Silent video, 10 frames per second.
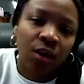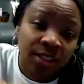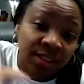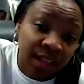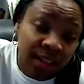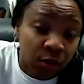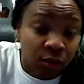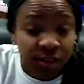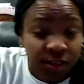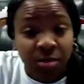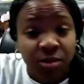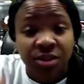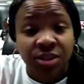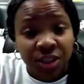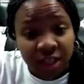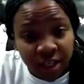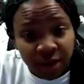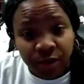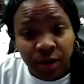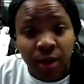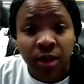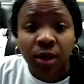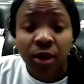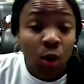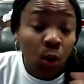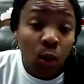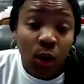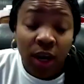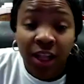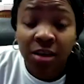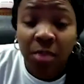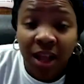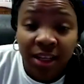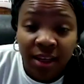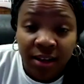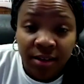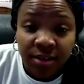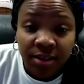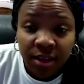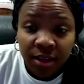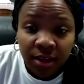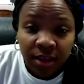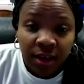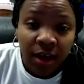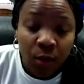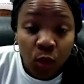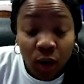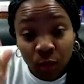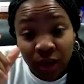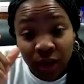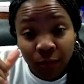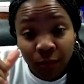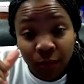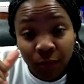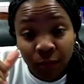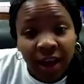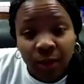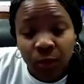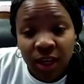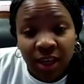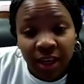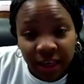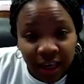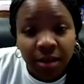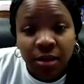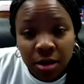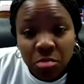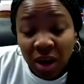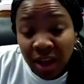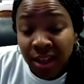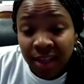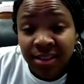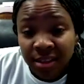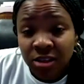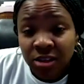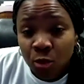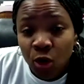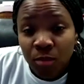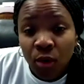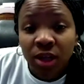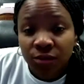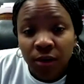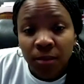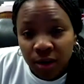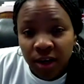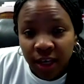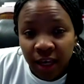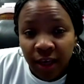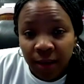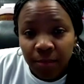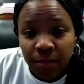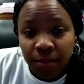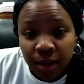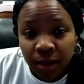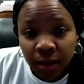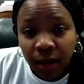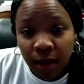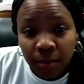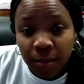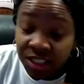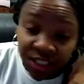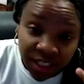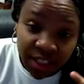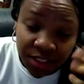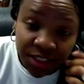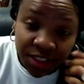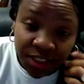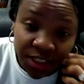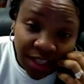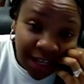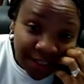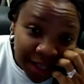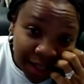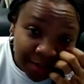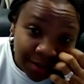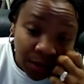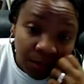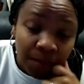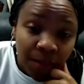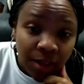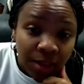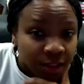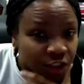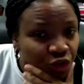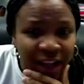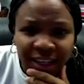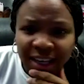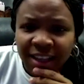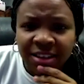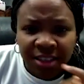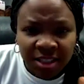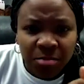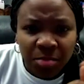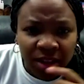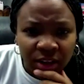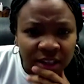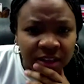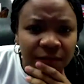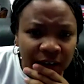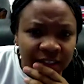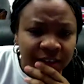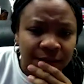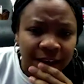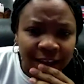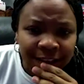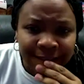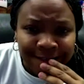to send those doubles to Shakira or anybody else, where we feel like we can get probably like 6 more points from her game. And she likes that. So just trying to get a discipline on the defensive end.